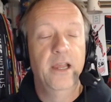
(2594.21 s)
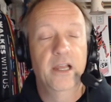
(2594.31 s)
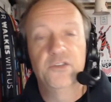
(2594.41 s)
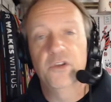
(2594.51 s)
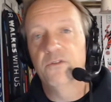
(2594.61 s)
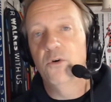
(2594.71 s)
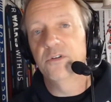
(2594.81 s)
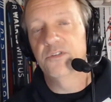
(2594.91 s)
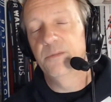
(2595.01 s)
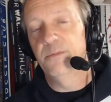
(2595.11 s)
And so, of
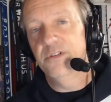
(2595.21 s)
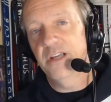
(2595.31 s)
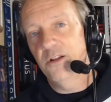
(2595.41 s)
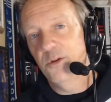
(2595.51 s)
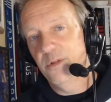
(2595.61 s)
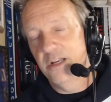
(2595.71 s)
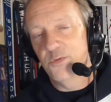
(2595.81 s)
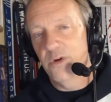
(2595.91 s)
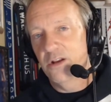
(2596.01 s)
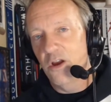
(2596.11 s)
course, the particular
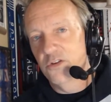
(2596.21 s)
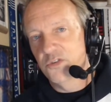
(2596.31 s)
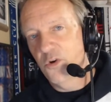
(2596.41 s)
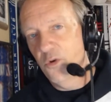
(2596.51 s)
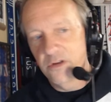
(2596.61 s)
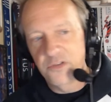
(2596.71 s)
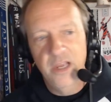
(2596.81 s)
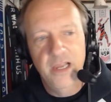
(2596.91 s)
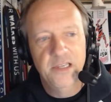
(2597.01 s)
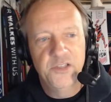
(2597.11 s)
place where I go to Scores
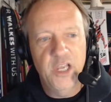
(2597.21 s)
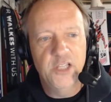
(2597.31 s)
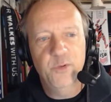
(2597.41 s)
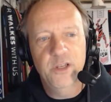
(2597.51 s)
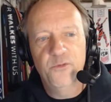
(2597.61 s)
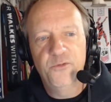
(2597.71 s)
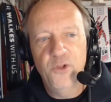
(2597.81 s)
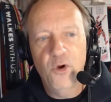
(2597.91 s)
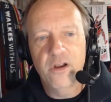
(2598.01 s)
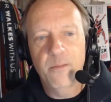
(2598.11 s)
sends me to
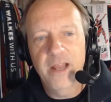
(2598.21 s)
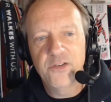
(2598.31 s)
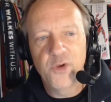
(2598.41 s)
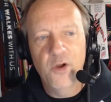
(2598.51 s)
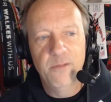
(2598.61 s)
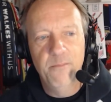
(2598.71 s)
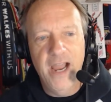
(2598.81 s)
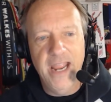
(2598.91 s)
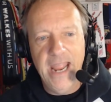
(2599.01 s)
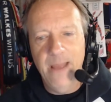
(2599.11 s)
Florida Metro and
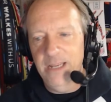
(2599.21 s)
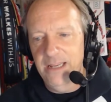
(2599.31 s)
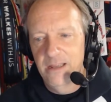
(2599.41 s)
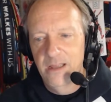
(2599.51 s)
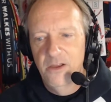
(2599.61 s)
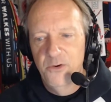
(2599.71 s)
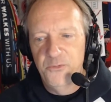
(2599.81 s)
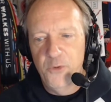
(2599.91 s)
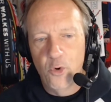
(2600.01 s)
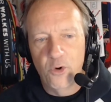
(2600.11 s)
Miami
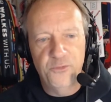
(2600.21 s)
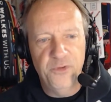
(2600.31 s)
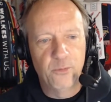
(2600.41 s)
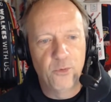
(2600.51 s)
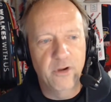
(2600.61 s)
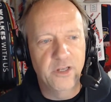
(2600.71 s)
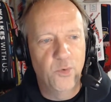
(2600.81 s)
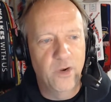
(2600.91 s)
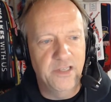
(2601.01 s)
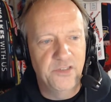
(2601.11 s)
for February
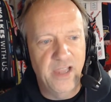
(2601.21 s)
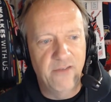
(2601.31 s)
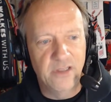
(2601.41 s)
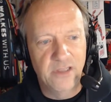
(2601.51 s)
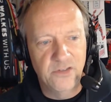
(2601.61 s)
27th.